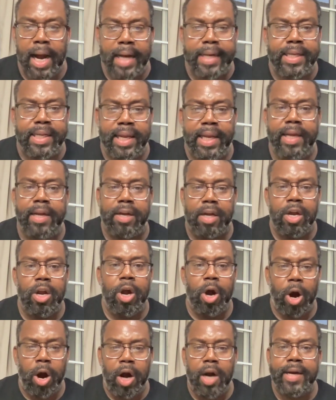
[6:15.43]
think
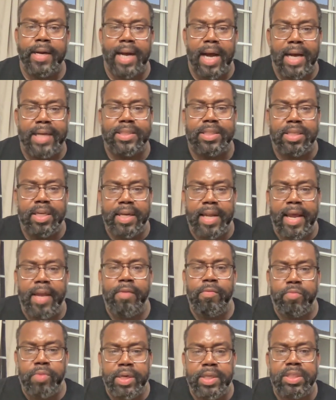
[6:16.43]
our guys today
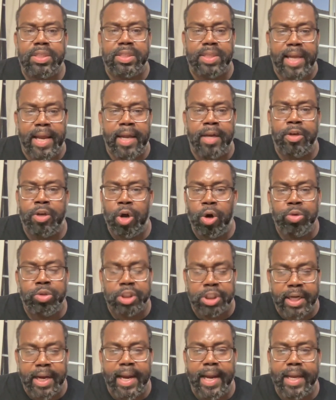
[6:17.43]
would stand no
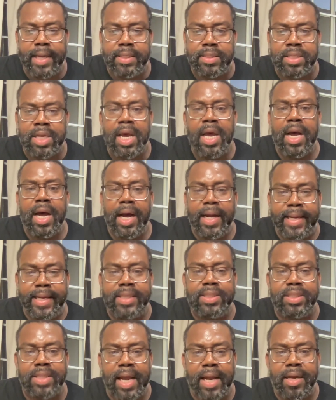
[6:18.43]
chance
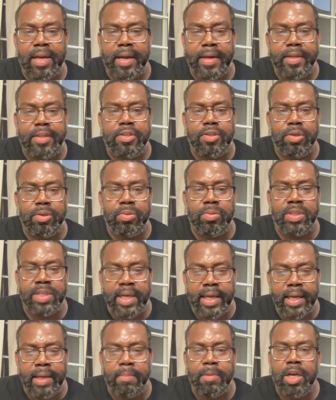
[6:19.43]
against that 92
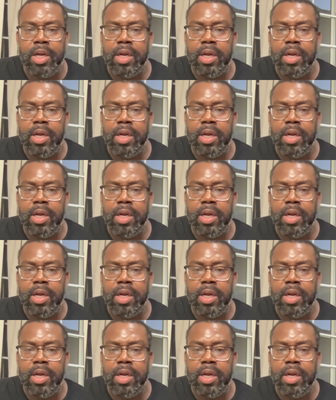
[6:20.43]
team.